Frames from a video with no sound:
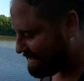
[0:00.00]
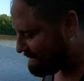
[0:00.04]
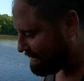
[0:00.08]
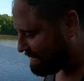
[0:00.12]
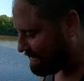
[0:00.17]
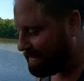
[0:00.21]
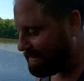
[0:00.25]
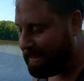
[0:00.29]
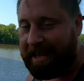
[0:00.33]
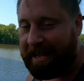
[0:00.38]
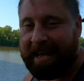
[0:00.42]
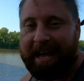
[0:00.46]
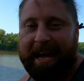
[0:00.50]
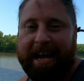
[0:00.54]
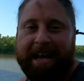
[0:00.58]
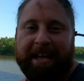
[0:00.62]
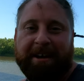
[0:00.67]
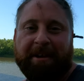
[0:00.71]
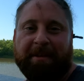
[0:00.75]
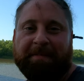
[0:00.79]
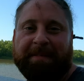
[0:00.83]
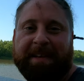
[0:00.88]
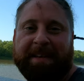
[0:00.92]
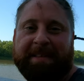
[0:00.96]
I don't, I
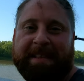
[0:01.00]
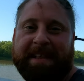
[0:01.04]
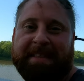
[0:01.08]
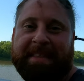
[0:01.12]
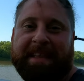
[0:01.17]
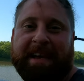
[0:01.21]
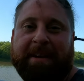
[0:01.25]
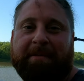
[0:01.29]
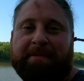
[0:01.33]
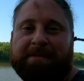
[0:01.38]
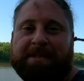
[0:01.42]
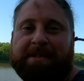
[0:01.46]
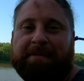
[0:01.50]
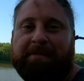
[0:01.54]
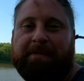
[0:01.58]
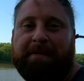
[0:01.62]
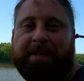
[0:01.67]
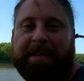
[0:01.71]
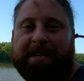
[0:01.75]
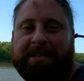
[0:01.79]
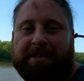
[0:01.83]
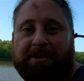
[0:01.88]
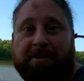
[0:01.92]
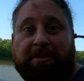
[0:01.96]
don't think that that was the fish.